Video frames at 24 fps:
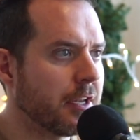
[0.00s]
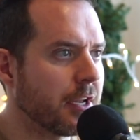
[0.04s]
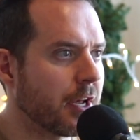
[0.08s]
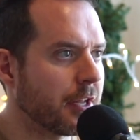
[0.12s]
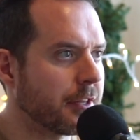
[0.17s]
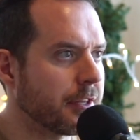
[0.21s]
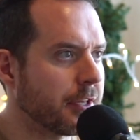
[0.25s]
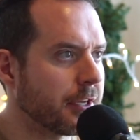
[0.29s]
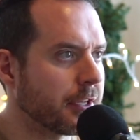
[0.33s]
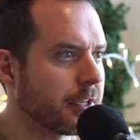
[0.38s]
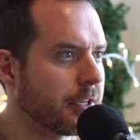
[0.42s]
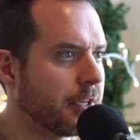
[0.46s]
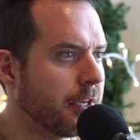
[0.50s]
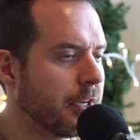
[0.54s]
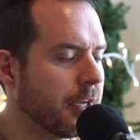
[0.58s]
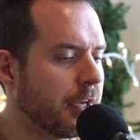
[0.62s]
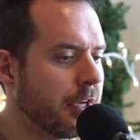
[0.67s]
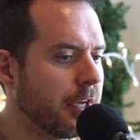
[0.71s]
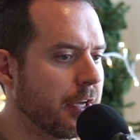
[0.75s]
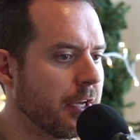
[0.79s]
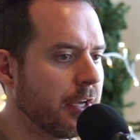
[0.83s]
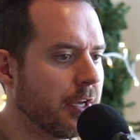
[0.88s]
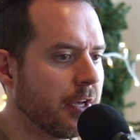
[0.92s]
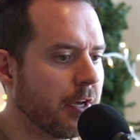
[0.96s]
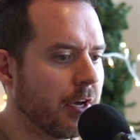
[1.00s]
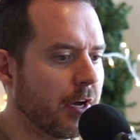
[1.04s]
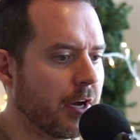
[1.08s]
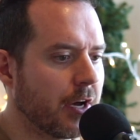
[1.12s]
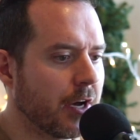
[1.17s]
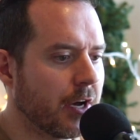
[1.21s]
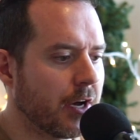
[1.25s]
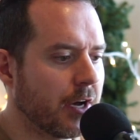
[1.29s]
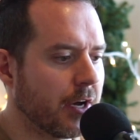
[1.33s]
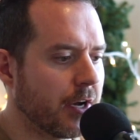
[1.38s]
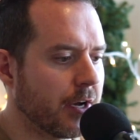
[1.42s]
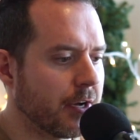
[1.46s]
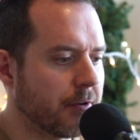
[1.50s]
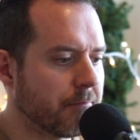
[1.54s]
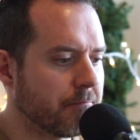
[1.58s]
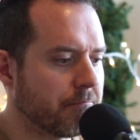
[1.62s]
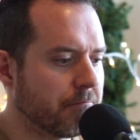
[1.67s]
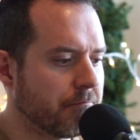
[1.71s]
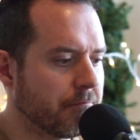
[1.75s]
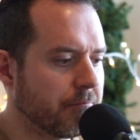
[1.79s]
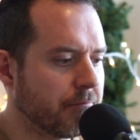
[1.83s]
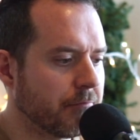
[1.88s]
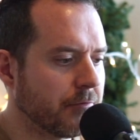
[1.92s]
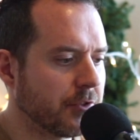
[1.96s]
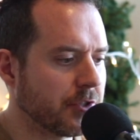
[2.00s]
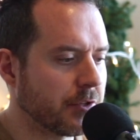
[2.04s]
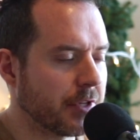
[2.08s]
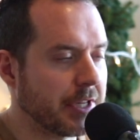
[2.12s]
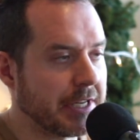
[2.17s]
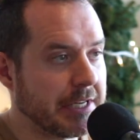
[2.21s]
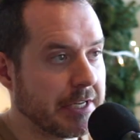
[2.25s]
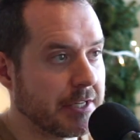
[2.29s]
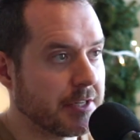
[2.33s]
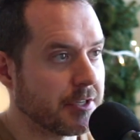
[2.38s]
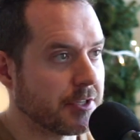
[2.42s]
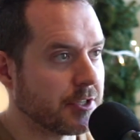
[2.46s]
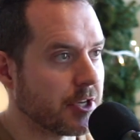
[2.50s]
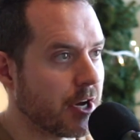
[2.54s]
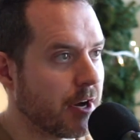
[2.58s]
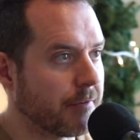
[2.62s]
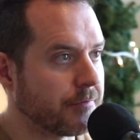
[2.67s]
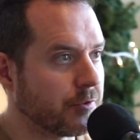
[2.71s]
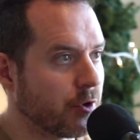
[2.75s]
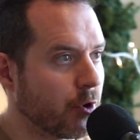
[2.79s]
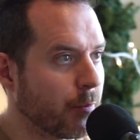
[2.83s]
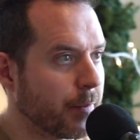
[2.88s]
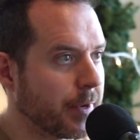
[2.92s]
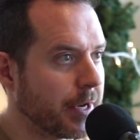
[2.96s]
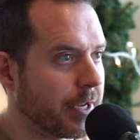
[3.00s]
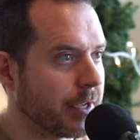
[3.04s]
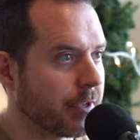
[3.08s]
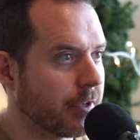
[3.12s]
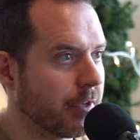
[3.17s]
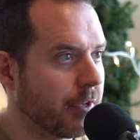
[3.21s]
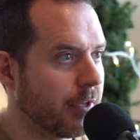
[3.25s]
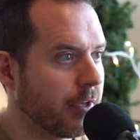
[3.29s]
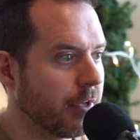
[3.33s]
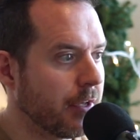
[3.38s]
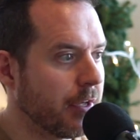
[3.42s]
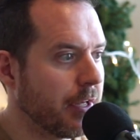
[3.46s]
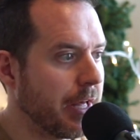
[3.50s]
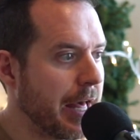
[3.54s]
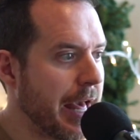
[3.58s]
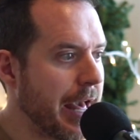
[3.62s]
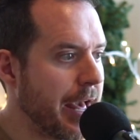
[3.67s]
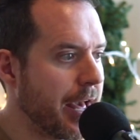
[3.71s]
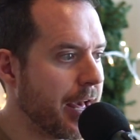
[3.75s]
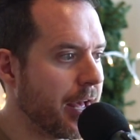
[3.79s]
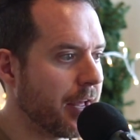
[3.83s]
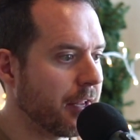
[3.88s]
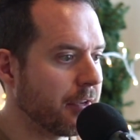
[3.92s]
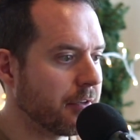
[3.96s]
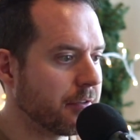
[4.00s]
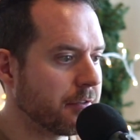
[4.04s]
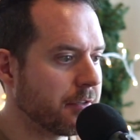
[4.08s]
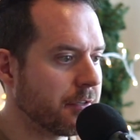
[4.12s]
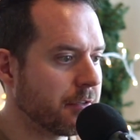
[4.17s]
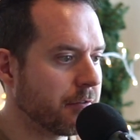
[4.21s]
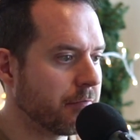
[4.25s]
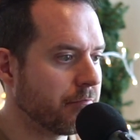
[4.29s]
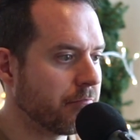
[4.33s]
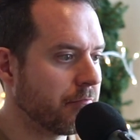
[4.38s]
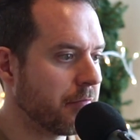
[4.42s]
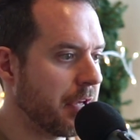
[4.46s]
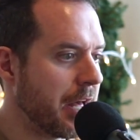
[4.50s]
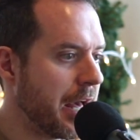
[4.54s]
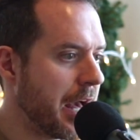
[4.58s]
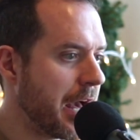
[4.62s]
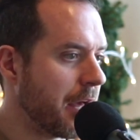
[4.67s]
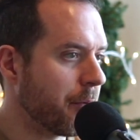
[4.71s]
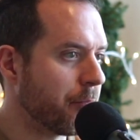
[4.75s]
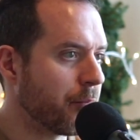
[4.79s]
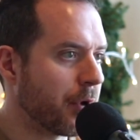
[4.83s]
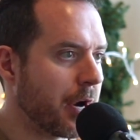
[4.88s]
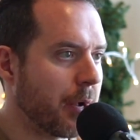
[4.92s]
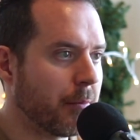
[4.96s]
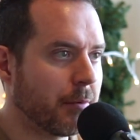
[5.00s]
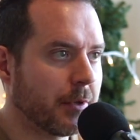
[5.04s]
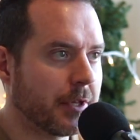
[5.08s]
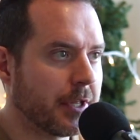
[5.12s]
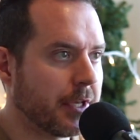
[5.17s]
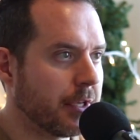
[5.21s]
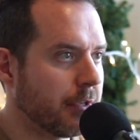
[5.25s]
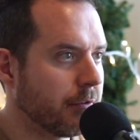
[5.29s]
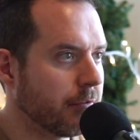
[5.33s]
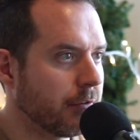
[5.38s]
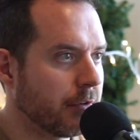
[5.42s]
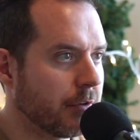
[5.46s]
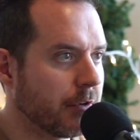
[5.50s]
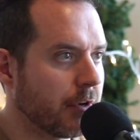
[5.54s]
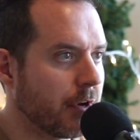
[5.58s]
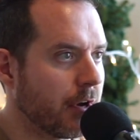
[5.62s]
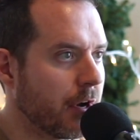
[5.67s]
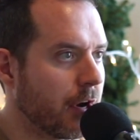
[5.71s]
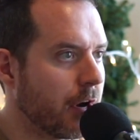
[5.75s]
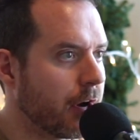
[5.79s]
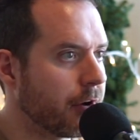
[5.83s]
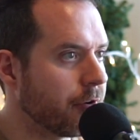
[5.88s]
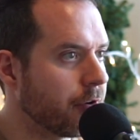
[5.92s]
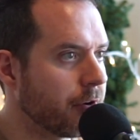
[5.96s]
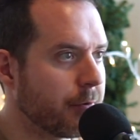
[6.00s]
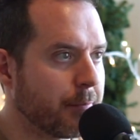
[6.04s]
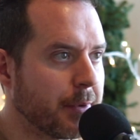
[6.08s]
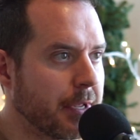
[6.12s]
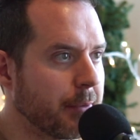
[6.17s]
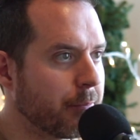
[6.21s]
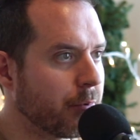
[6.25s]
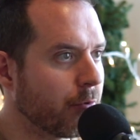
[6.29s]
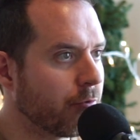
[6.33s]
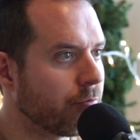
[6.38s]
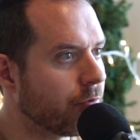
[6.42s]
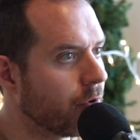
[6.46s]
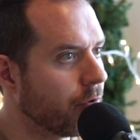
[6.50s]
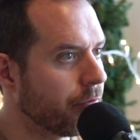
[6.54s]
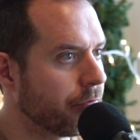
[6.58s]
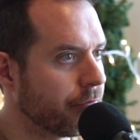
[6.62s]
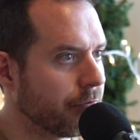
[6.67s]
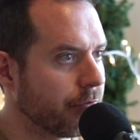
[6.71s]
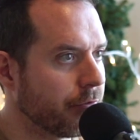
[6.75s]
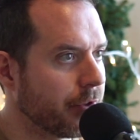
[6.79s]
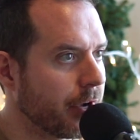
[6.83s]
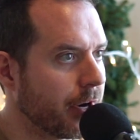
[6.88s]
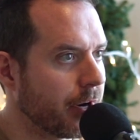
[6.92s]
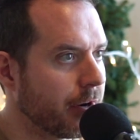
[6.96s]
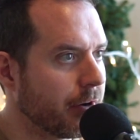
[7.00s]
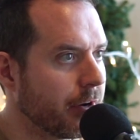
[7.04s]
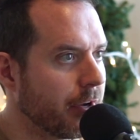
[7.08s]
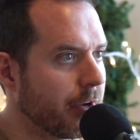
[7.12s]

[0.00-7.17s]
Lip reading: Nothing. So they did the soft opening and had probably 100 people roll through there.